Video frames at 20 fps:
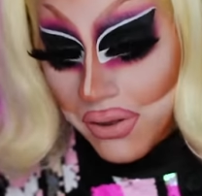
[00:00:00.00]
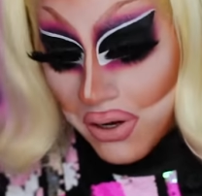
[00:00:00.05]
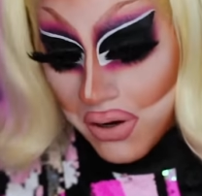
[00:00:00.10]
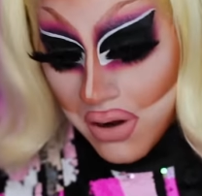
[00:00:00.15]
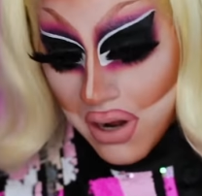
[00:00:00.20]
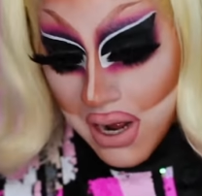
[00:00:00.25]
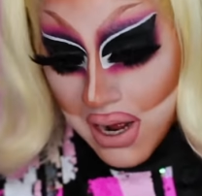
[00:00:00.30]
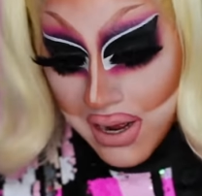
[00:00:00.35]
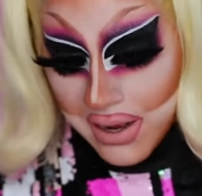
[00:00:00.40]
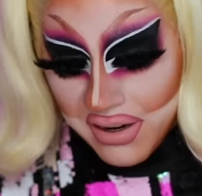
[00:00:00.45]
a
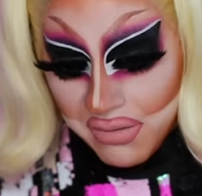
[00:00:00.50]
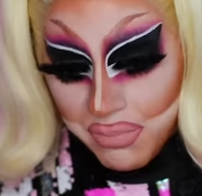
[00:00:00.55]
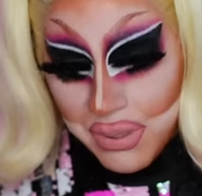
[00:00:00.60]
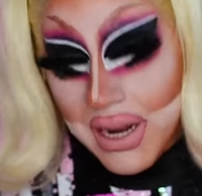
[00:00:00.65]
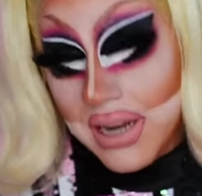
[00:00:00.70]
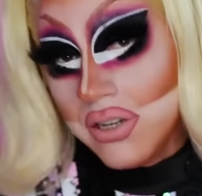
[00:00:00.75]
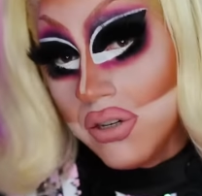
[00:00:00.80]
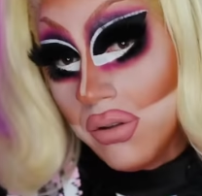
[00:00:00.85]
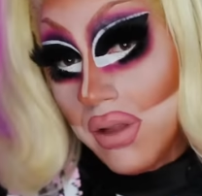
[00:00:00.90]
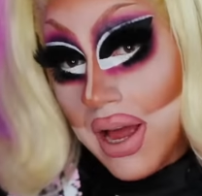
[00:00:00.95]
little odd,
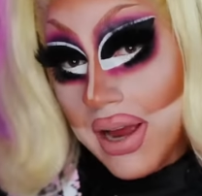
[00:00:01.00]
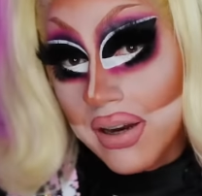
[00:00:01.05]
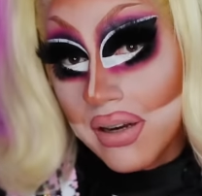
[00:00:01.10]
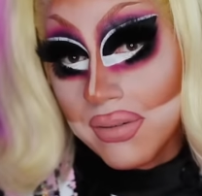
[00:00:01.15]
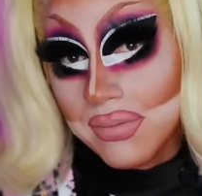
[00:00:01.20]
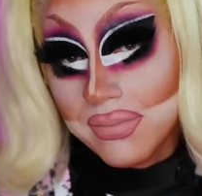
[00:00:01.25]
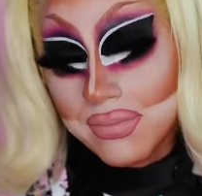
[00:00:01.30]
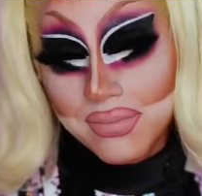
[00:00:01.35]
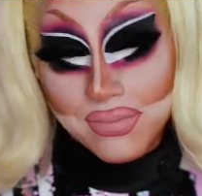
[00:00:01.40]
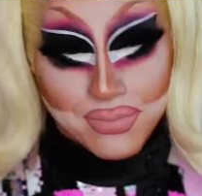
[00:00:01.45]
but I do like
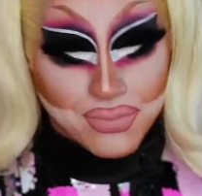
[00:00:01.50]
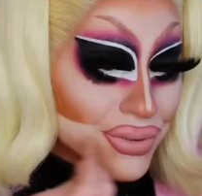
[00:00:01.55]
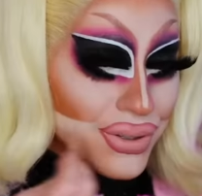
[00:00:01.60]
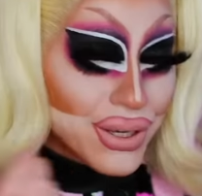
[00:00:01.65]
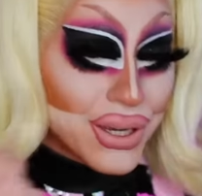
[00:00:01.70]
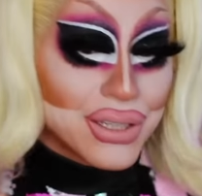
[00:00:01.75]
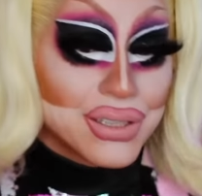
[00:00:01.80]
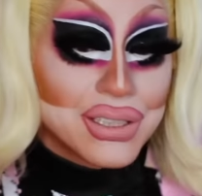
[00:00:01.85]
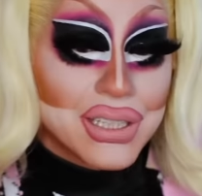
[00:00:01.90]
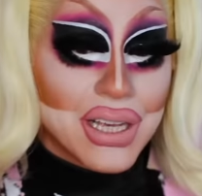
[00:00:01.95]
them.
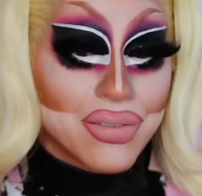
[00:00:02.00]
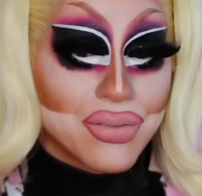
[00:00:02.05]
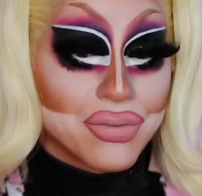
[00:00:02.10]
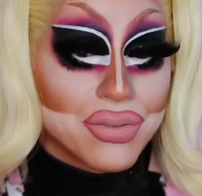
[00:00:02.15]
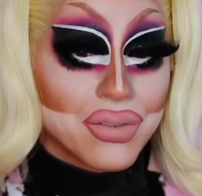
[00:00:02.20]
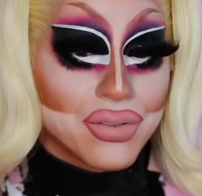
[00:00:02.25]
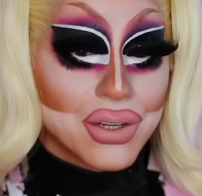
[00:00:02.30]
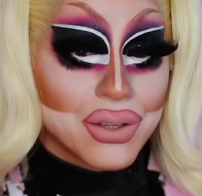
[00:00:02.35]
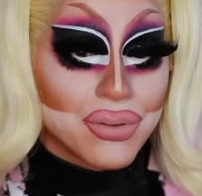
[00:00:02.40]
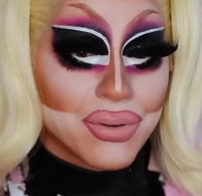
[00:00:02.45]
It's
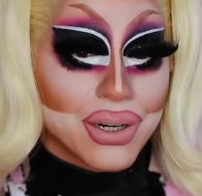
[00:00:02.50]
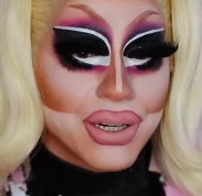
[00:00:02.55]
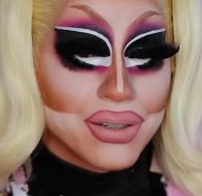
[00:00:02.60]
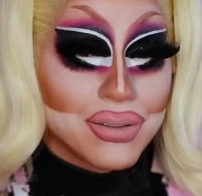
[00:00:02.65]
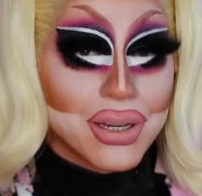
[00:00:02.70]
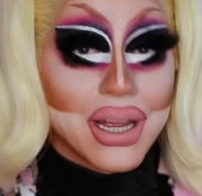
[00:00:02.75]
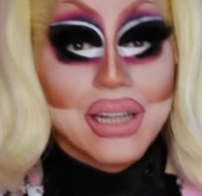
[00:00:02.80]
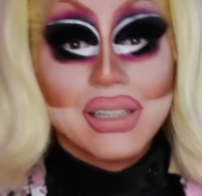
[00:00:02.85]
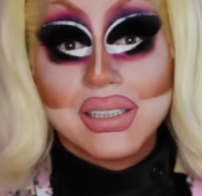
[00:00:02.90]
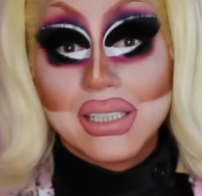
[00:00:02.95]
7.53.
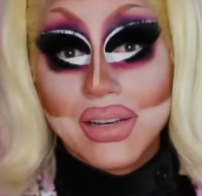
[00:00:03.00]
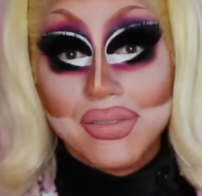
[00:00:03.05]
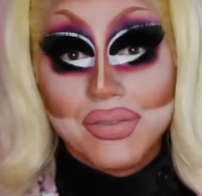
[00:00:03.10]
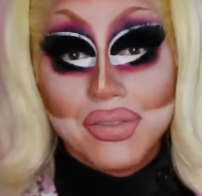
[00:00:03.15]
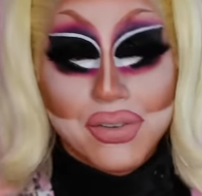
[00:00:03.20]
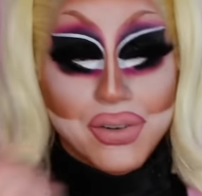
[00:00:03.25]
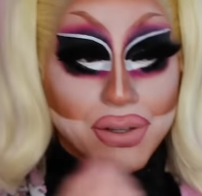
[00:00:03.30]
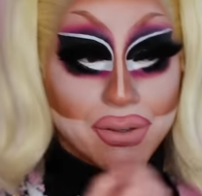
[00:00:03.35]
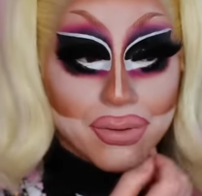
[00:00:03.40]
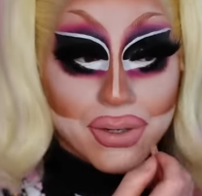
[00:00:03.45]
It's
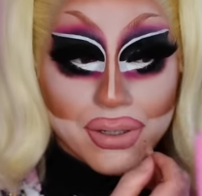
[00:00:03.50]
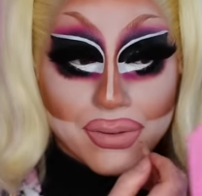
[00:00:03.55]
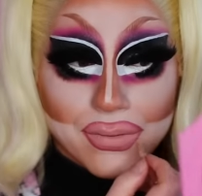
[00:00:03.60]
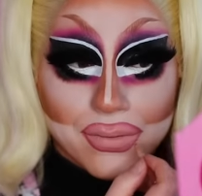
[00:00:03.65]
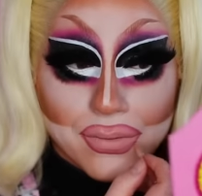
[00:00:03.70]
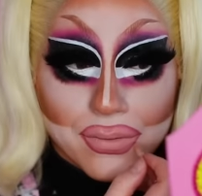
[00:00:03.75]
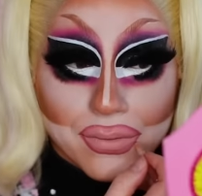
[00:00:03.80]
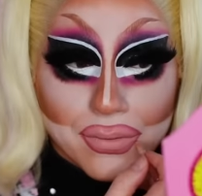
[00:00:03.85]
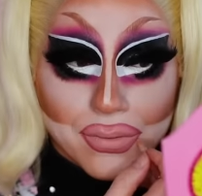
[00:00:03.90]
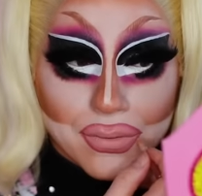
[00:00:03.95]
7.53.
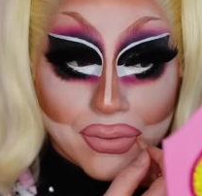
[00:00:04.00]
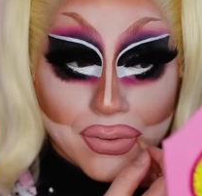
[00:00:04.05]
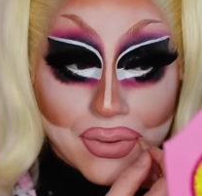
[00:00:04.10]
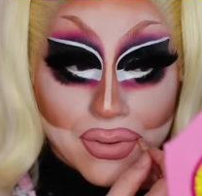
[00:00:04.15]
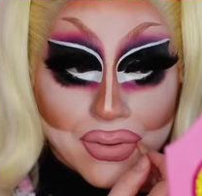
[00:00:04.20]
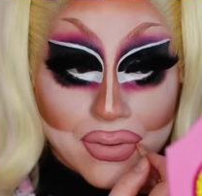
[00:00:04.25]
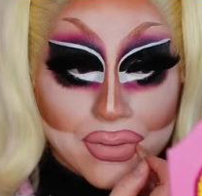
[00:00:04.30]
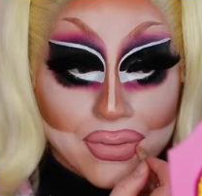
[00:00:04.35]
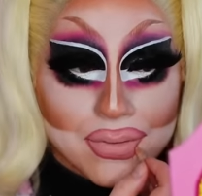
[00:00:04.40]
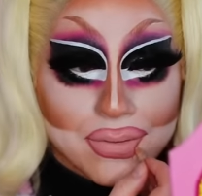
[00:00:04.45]

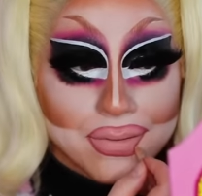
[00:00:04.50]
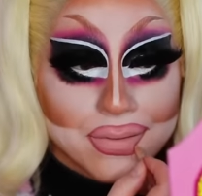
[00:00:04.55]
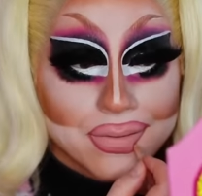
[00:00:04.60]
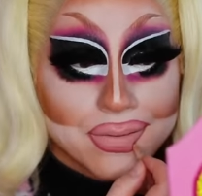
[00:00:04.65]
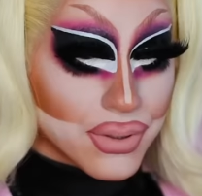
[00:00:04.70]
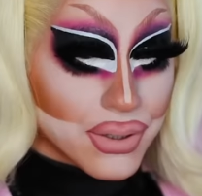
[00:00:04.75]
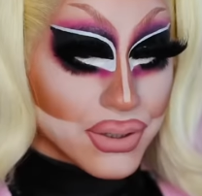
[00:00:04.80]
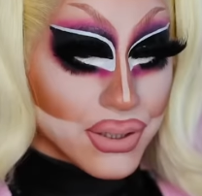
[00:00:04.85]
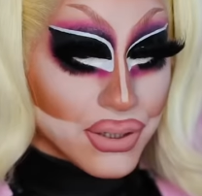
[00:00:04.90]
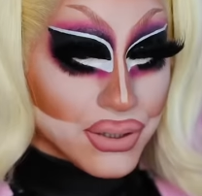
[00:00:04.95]

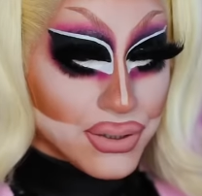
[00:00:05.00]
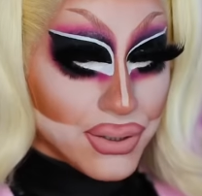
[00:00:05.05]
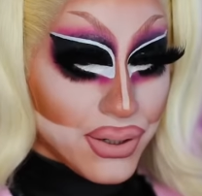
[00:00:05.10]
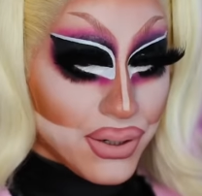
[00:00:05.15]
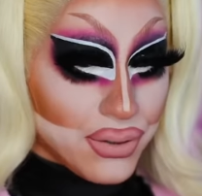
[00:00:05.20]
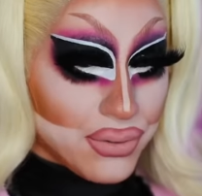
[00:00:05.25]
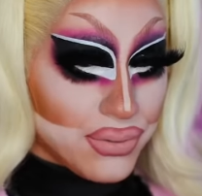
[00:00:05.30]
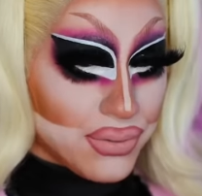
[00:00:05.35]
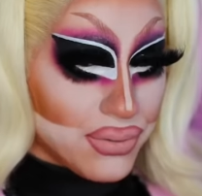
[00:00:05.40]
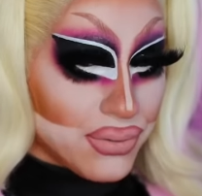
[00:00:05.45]
Is it a
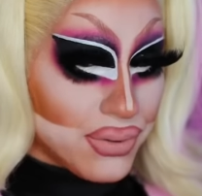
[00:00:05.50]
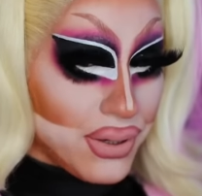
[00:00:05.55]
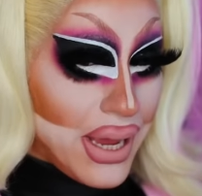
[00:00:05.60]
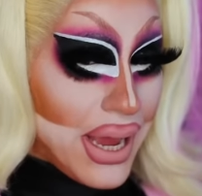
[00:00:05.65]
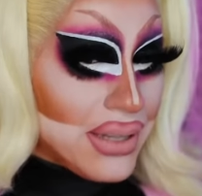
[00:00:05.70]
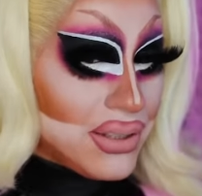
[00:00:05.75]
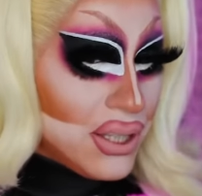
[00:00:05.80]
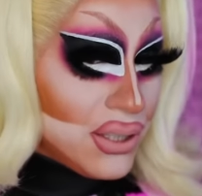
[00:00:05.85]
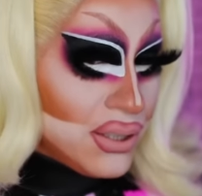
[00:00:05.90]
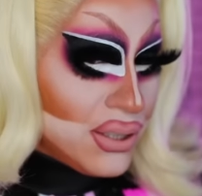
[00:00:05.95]
serve?
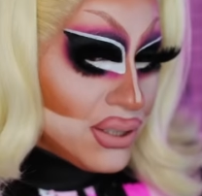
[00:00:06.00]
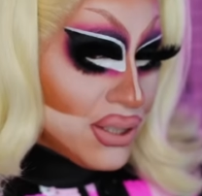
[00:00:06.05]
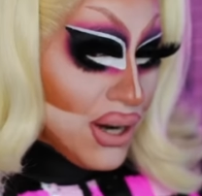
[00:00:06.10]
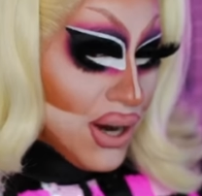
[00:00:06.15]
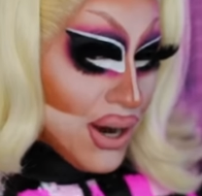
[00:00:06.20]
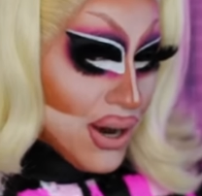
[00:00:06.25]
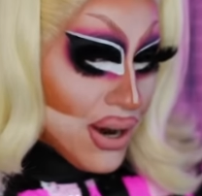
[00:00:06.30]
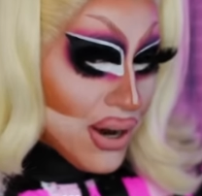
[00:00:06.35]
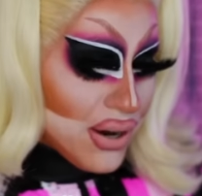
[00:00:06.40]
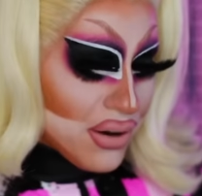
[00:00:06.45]
It's a
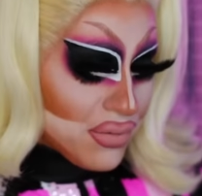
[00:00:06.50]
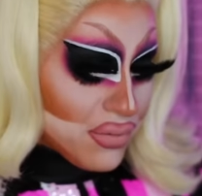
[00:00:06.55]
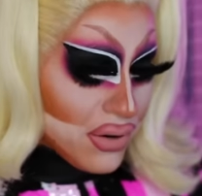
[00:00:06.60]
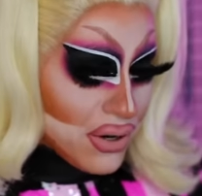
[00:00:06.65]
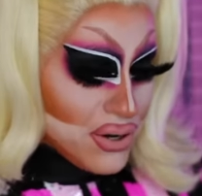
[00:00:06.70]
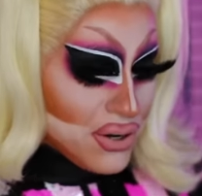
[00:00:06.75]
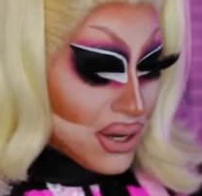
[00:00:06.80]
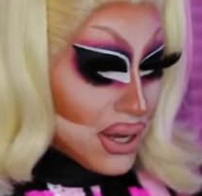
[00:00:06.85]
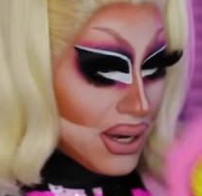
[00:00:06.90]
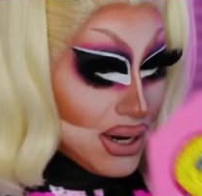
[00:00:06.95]
serve!
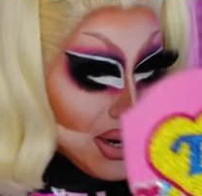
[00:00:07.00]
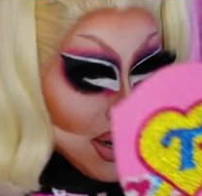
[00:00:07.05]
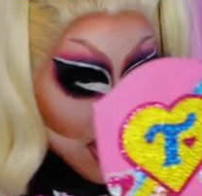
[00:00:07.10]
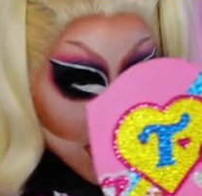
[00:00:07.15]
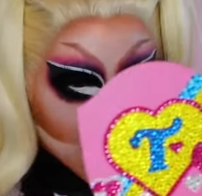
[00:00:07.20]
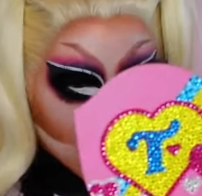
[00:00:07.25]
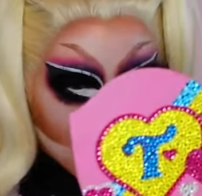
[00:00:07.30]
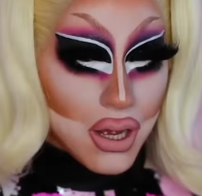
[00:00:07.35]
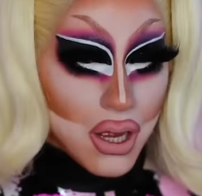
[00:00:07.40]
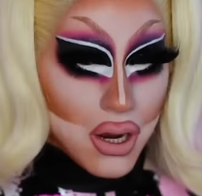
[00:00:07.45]
Are you
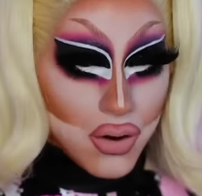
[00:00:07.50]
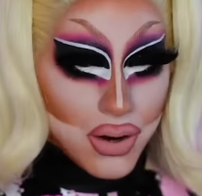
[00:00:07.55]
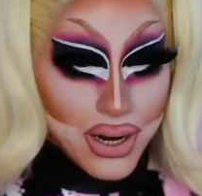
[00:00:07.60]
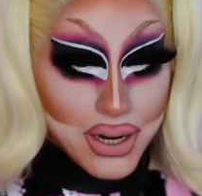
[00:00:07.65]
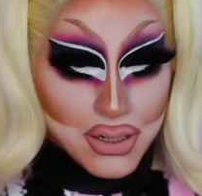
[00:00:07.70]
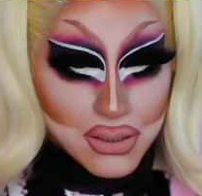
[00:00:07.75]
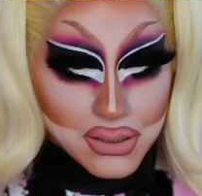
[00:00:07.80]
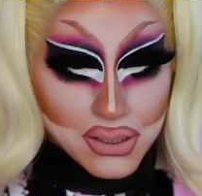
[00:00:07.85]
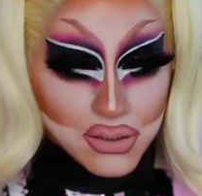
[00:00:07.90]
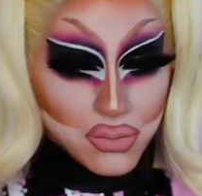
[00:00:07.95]
kidding? All
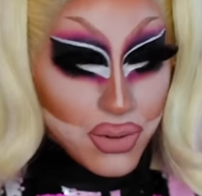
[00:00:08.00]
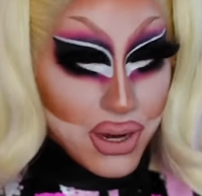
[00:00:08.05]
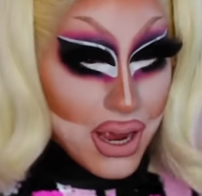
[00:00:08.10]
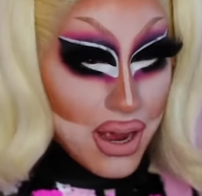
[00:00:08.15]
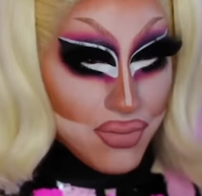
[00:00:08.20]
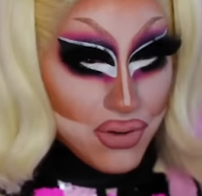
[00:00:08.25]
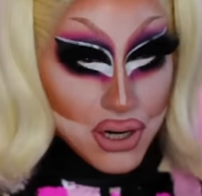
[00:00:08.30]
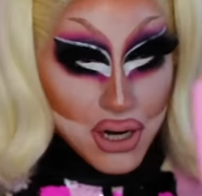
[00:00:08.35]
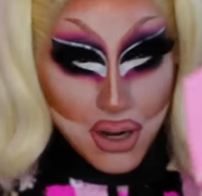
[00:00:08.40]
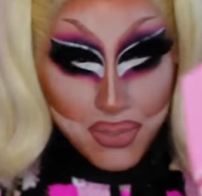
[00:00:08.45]
right, since we
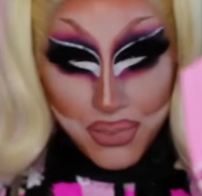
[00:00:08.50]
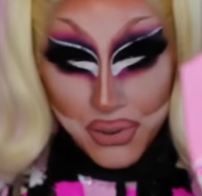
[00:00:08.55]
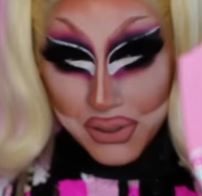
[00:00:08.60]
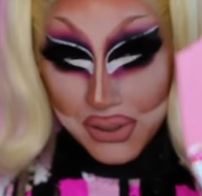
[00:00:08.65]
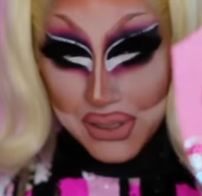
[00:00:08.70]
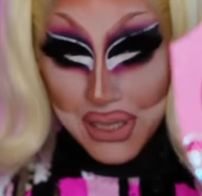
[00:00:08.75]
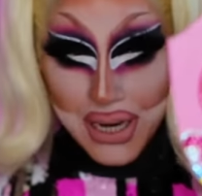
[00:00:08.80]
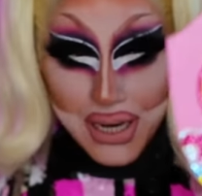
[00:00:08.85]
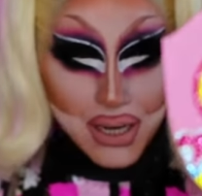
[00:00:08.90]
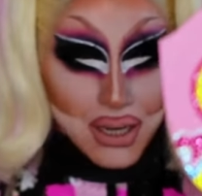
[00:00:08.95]
have a couple
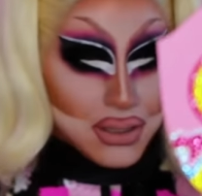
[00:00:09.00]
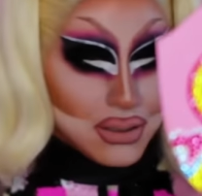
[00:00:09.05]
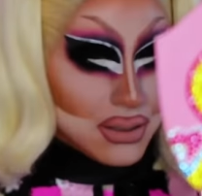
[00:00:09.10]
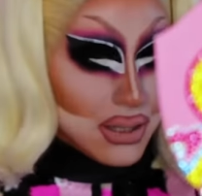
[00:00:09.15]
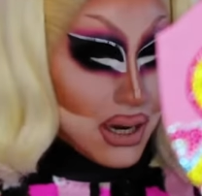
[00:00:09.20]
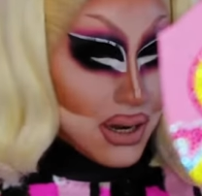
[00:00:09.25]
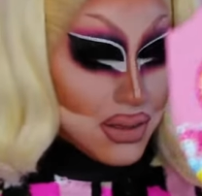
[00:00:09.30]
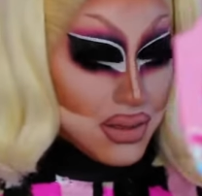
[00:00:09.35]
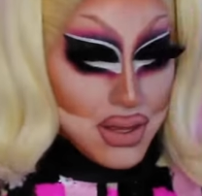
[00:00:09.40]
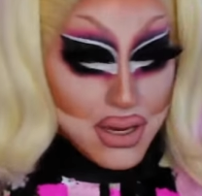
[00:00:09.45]

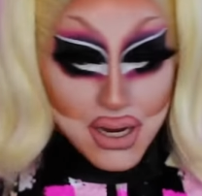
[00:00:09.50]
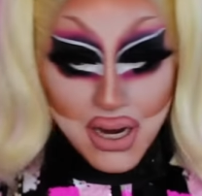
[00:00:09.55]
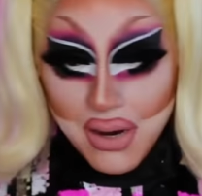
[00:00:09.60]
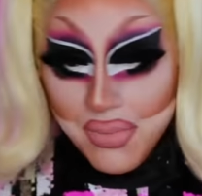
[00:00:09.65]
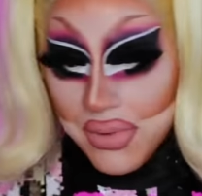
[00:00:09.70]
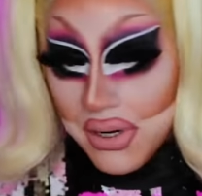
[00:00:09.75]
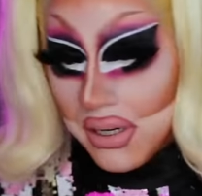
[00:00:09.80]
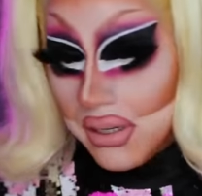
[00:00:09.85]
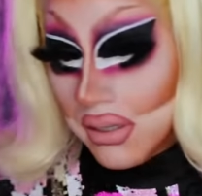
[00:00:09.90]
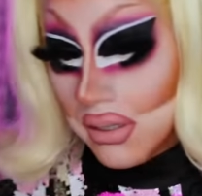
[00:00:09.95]
seconds, I think
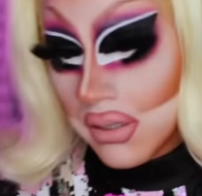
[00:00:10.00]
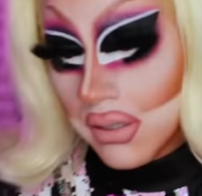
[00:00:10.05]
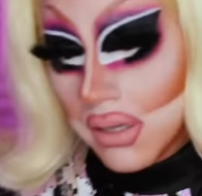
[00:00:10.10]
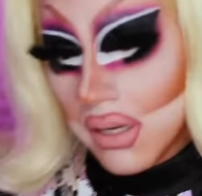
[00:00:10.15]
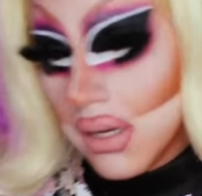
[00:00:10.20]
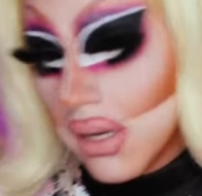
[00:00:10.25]
I'm gonna,